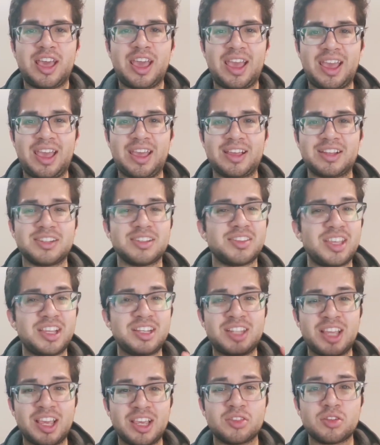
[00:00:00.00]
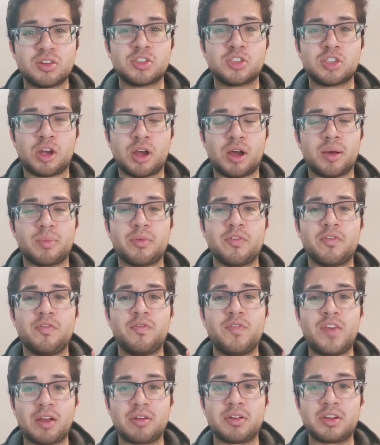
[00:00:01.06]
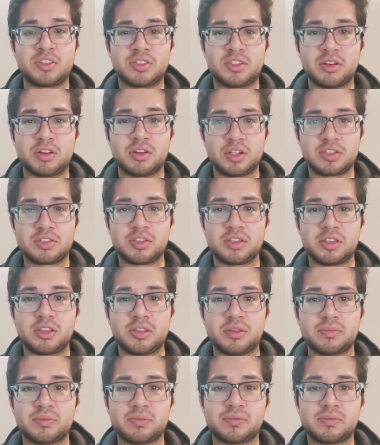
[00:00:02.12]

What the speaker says: and they take their job very seriously.